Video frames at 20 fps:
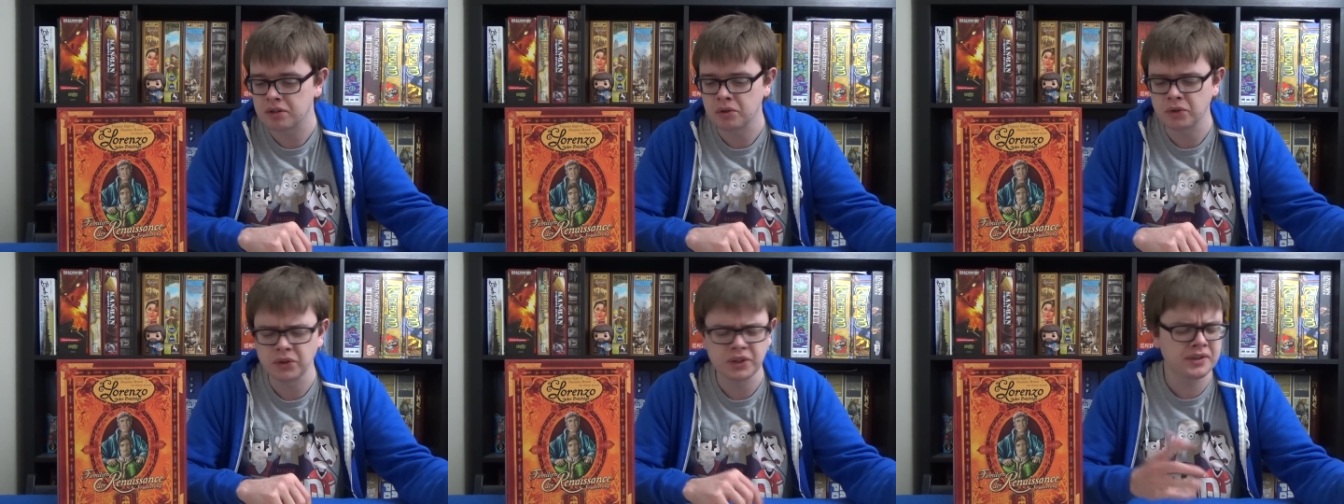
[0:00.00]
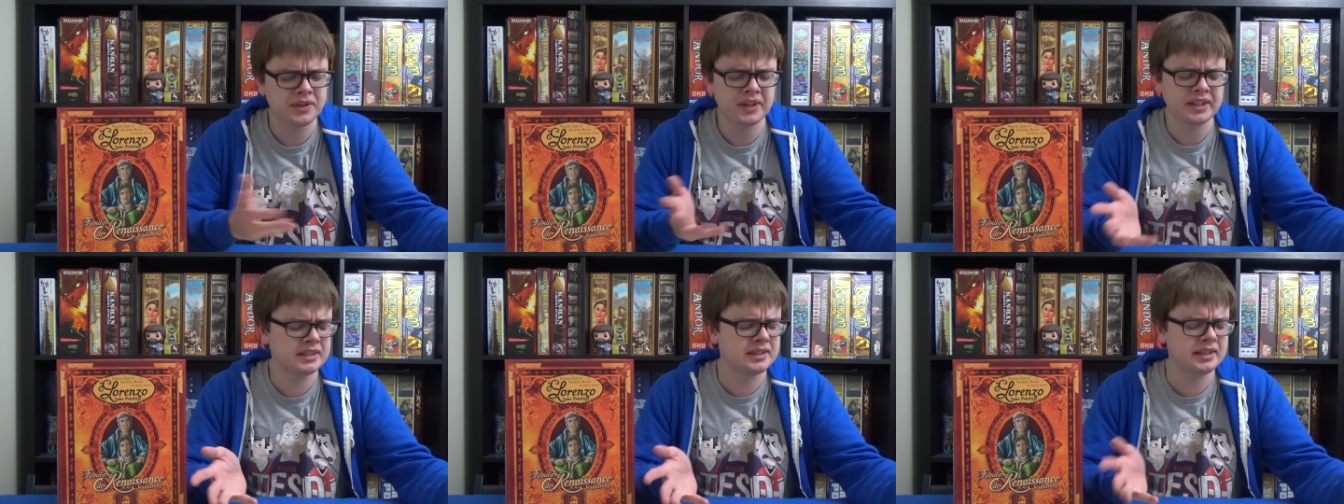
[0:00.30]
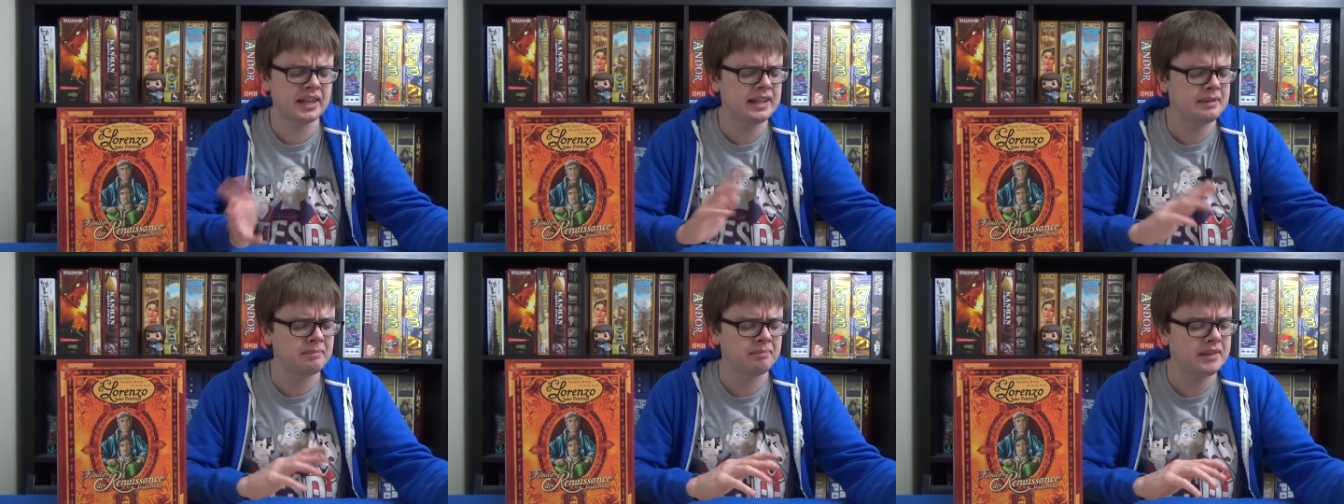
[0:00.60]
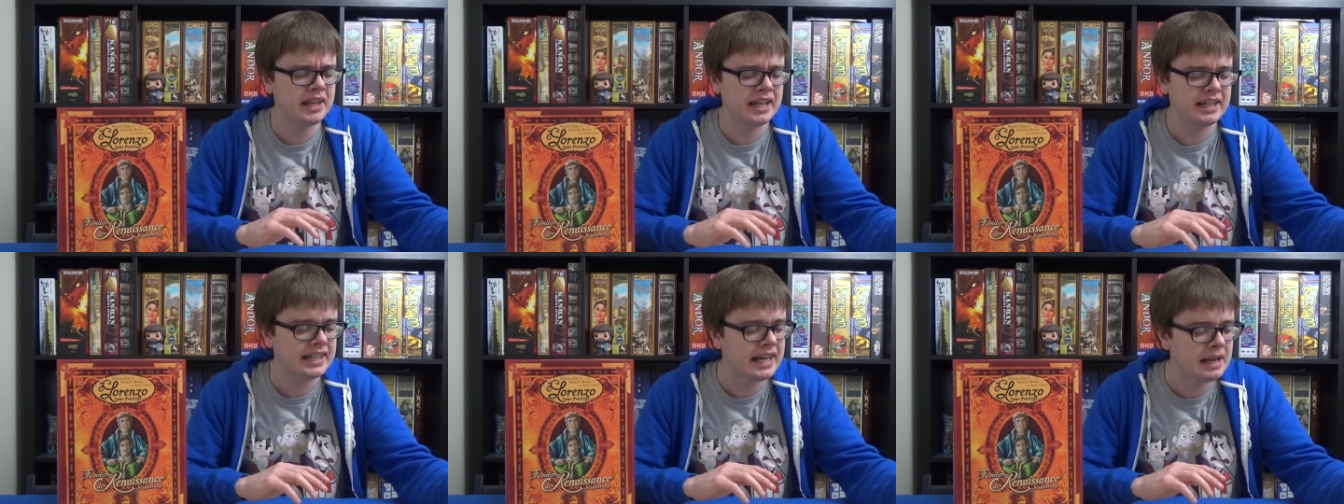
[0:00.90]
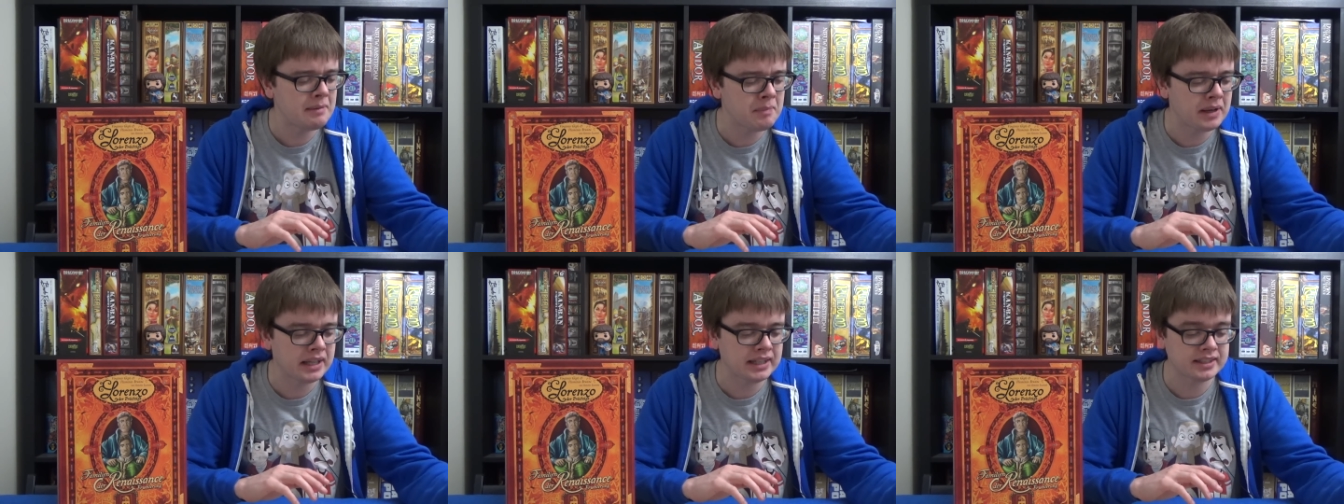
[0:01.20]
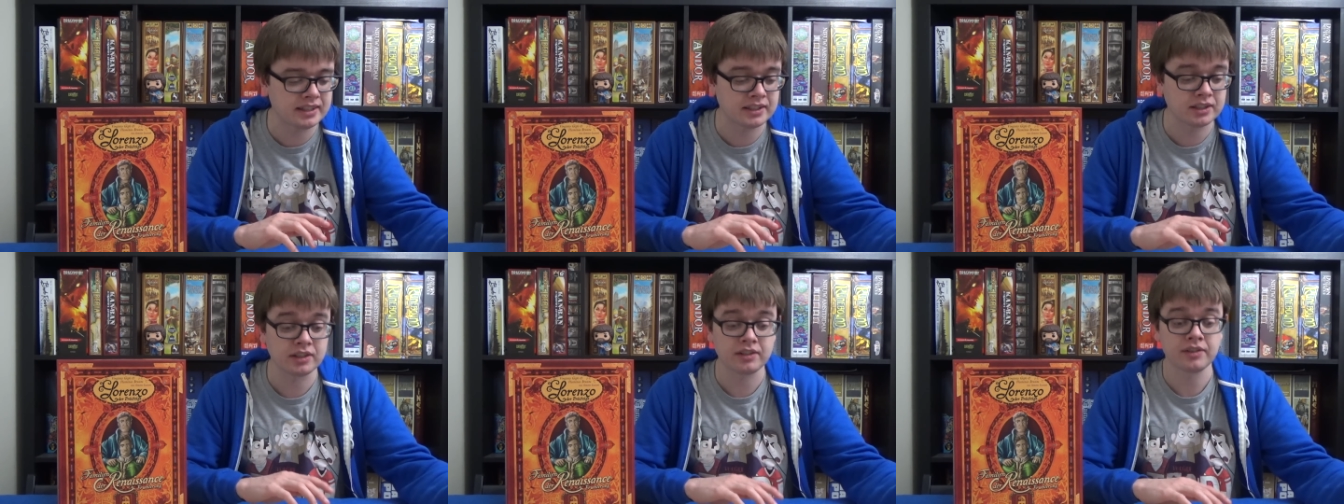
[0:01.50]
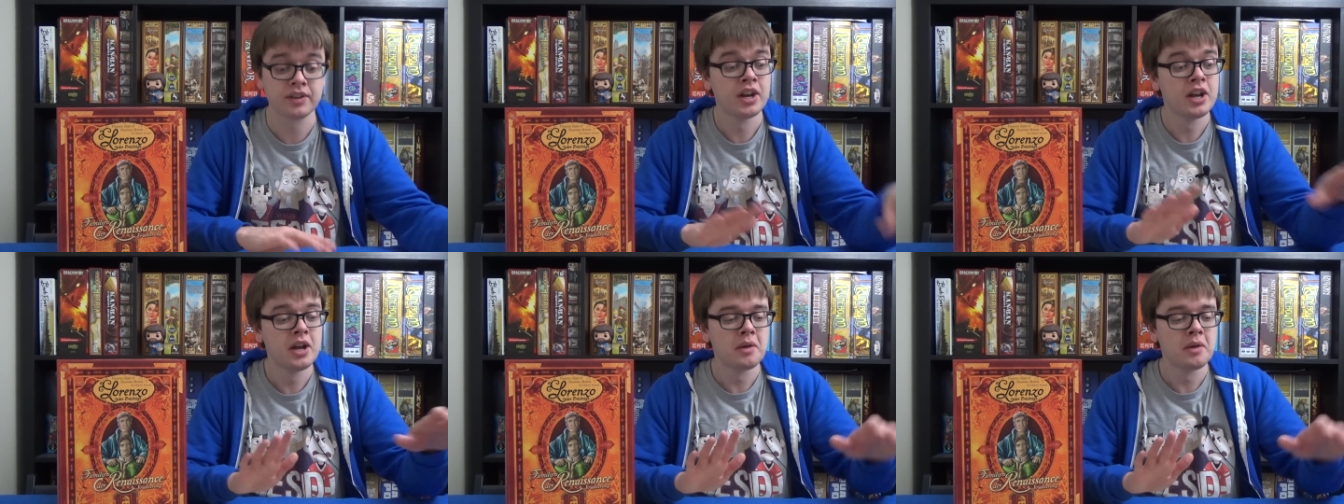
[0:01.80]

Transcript: Although there's then, then game balance and stuff.